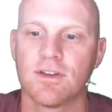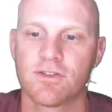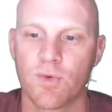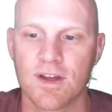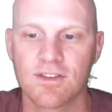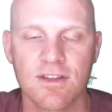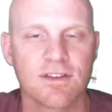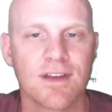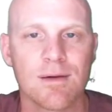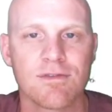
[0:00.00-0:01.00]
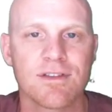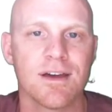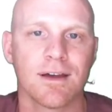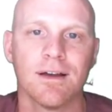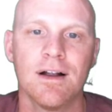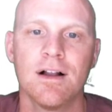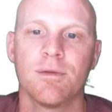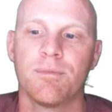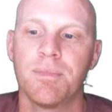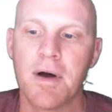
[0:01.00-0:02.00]
And so we can see the same thing,
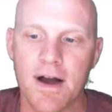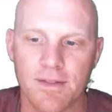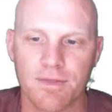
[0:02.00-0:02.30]
but